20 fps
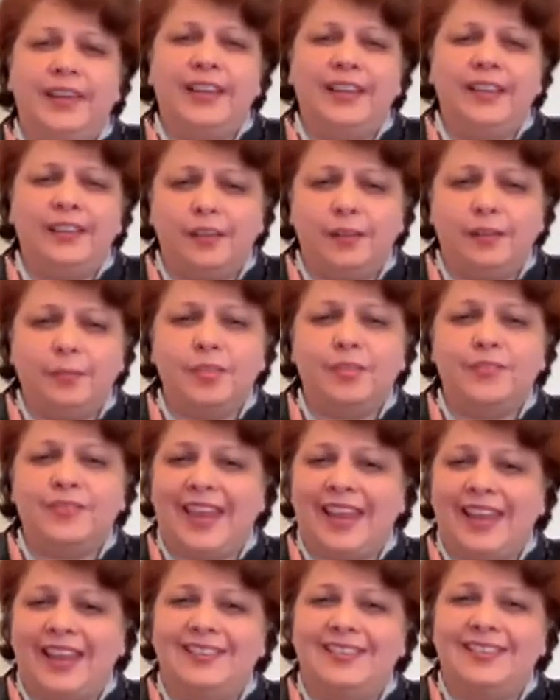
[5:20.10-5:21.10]
In terms
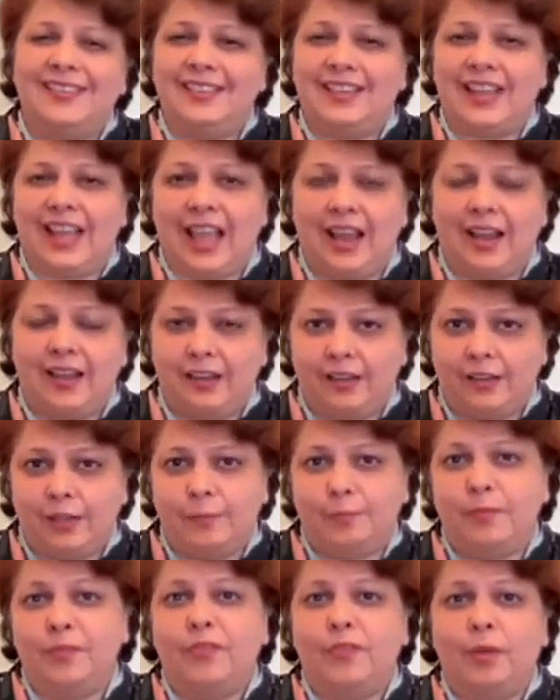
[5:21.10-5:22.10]
of exit and
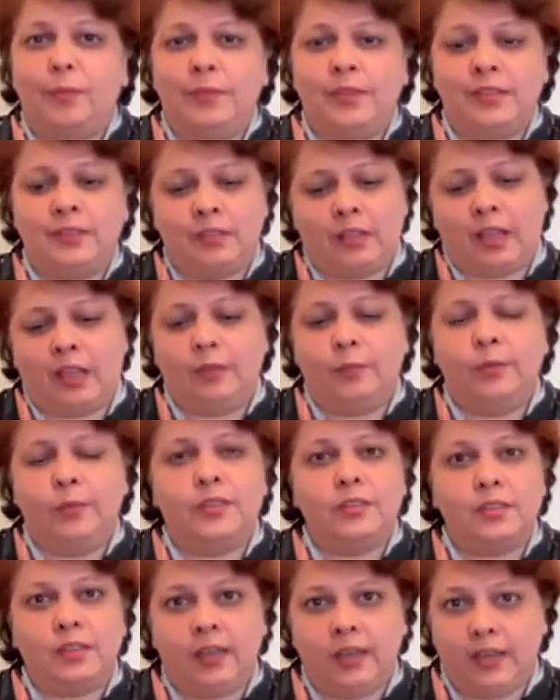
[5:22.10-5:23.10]
underperformance, I
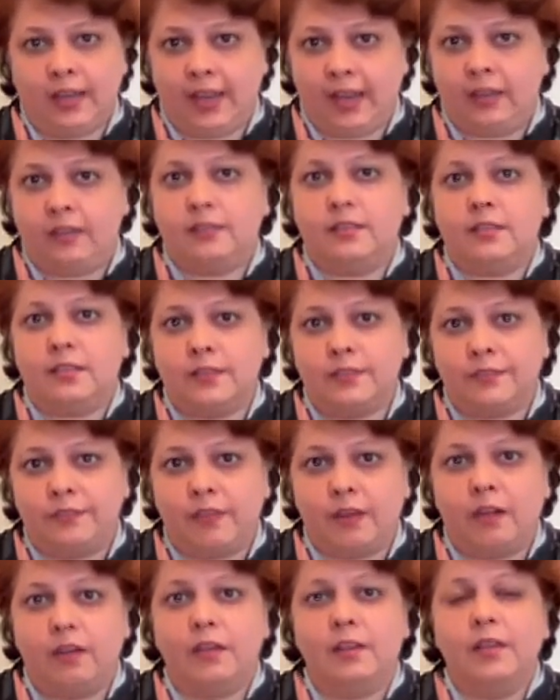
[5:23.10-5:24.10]
would say exit a
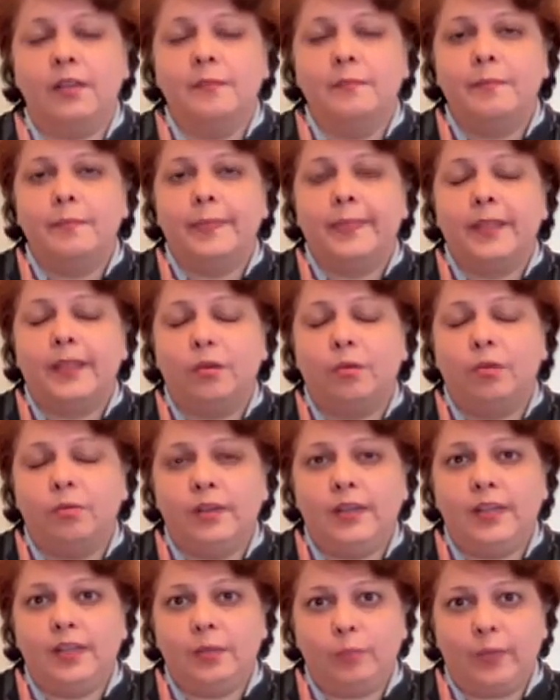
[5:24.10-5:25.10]
fund
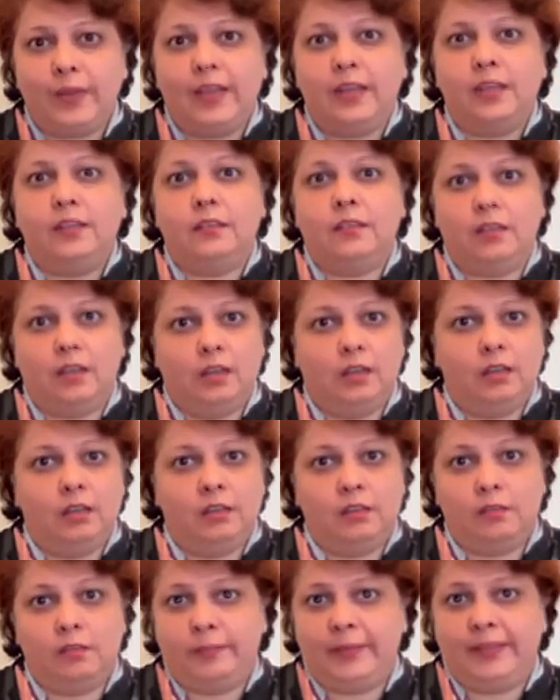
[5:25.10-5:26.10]
only when
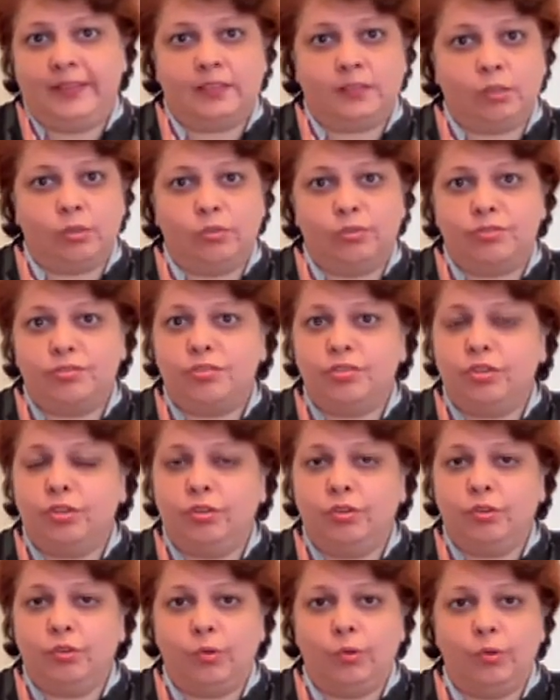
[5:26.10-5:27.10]
it's close to
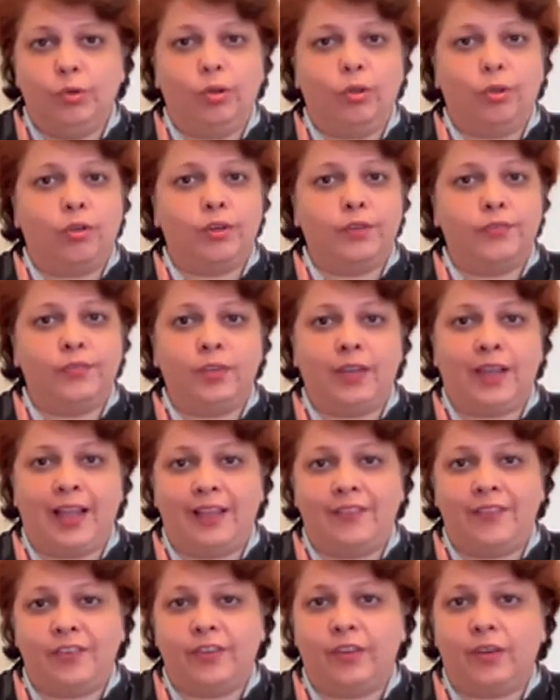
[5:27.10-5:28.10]
your goal or if you
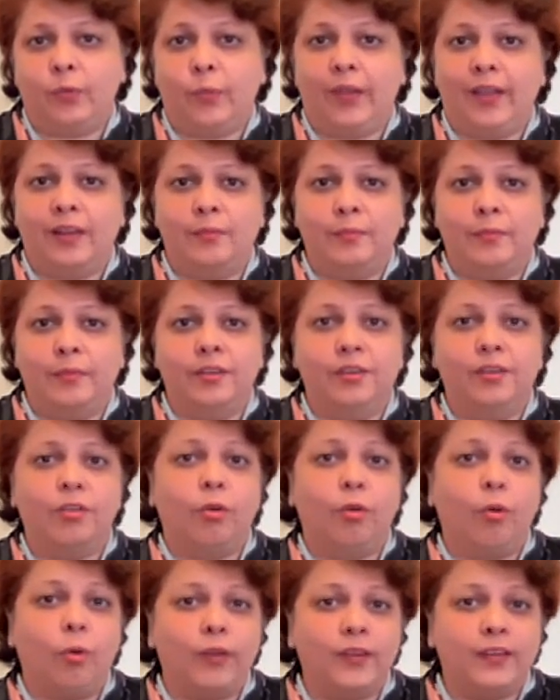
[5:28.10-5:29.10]
have a
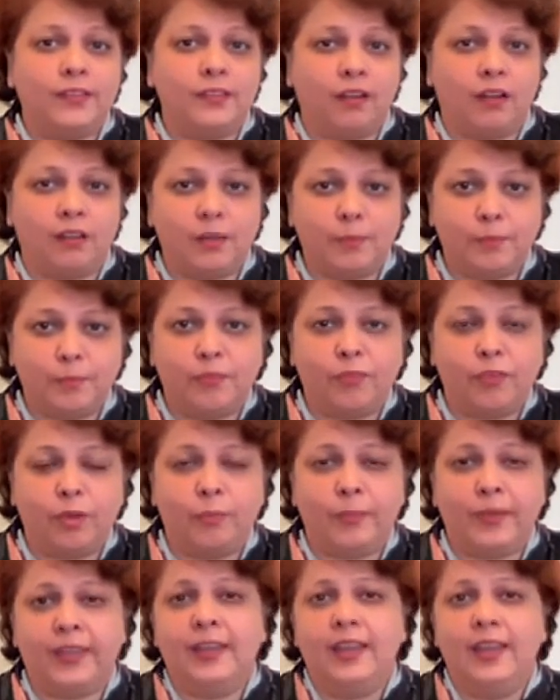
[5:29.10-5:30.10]
requirement or it's
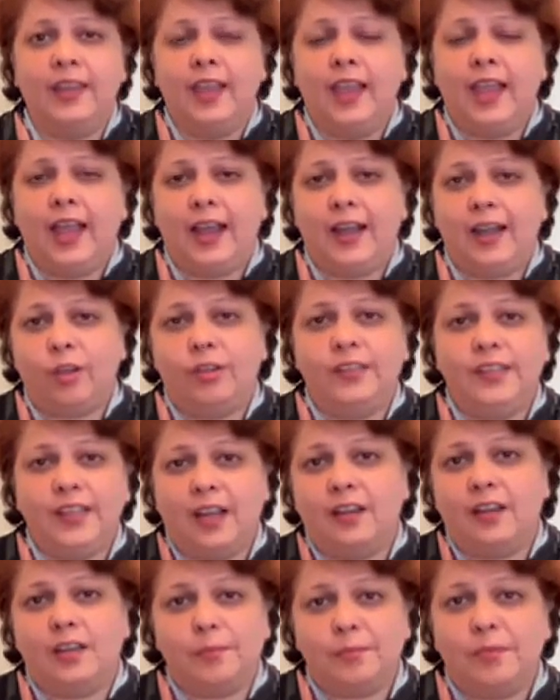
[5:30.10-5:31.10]
underperforming. And on the
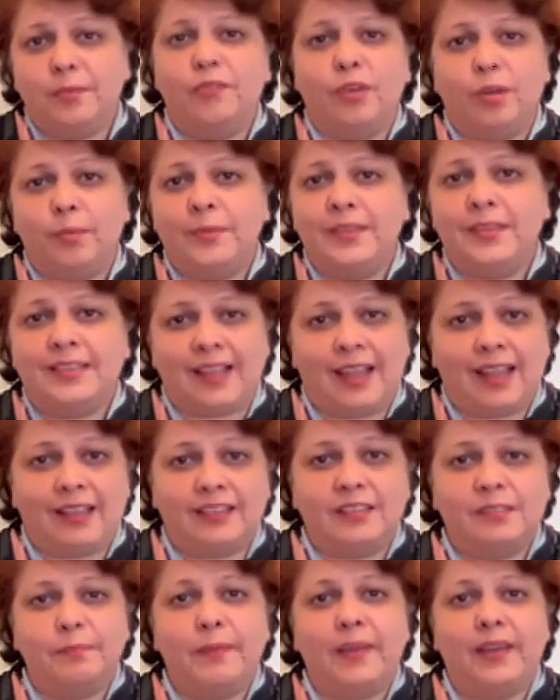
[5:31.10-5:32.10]
underperformance
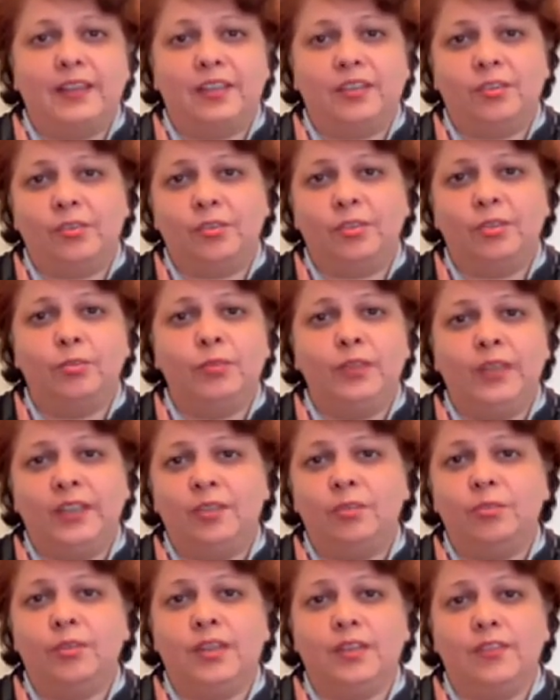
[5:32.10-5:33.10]
aspect, you know, you
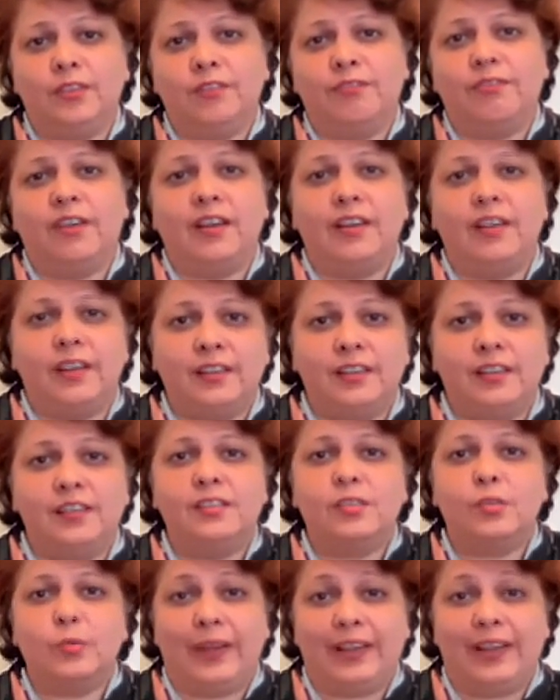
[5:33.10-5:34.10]
need to give a fund at
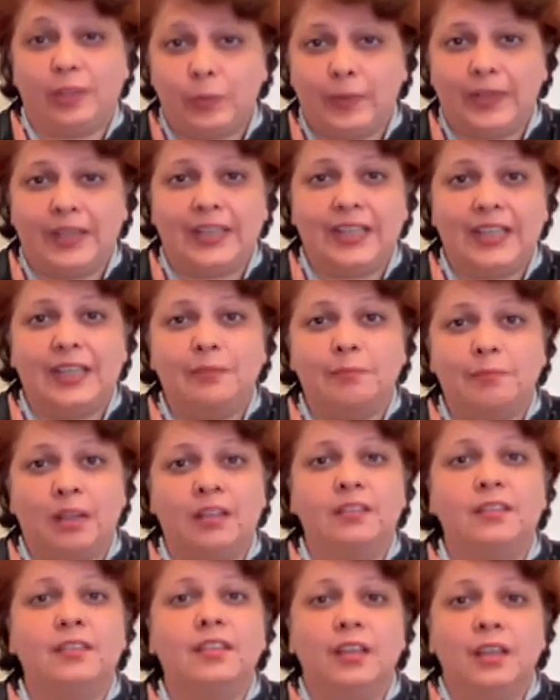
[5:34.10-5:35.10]
least 12 to 18
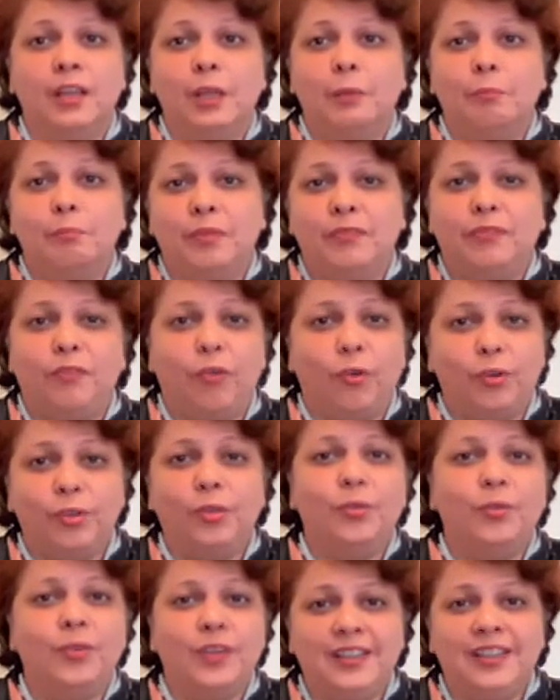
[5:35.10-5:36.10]
months before
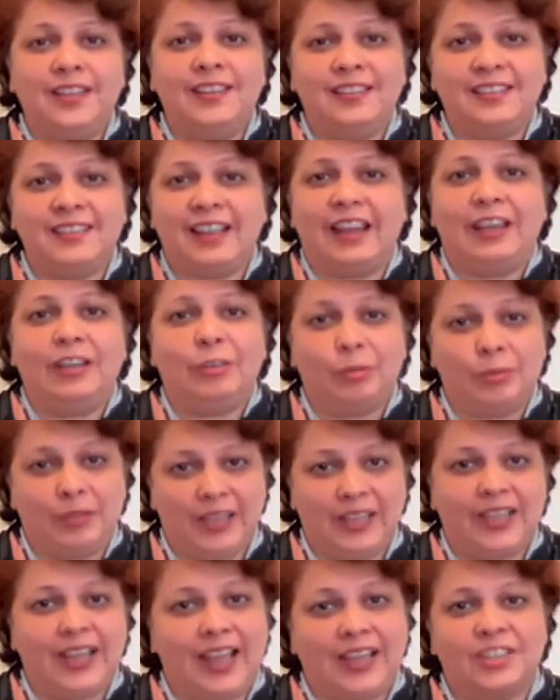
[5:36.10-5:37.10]
you really decide to
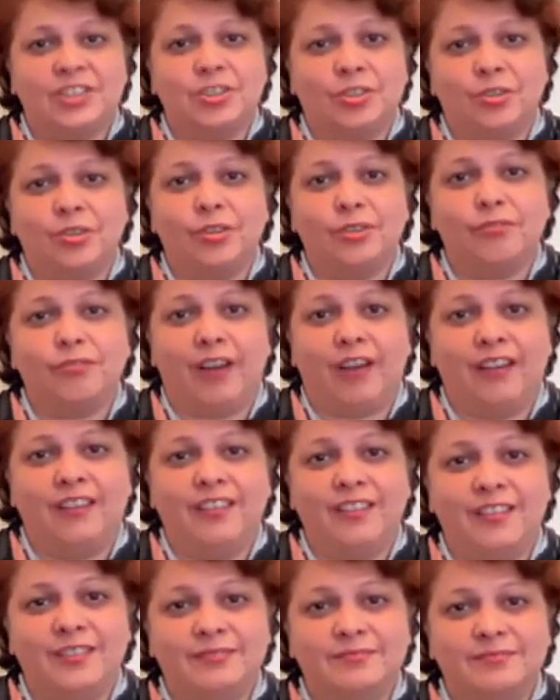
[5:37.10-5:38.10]
take action on the
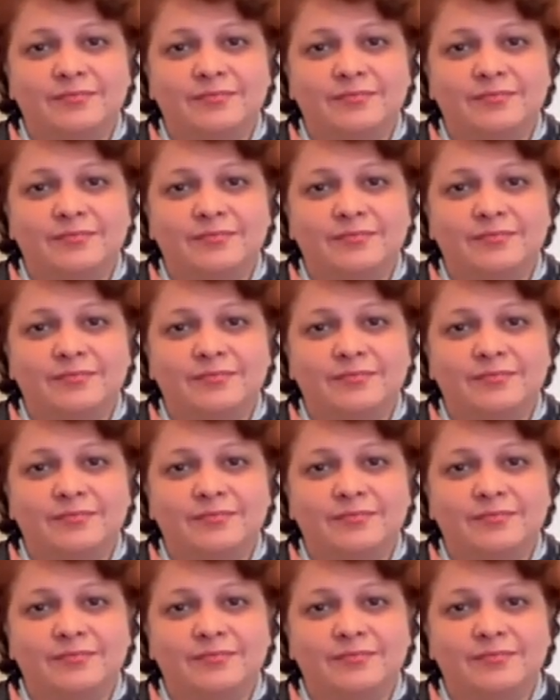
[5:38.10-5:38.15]
fund.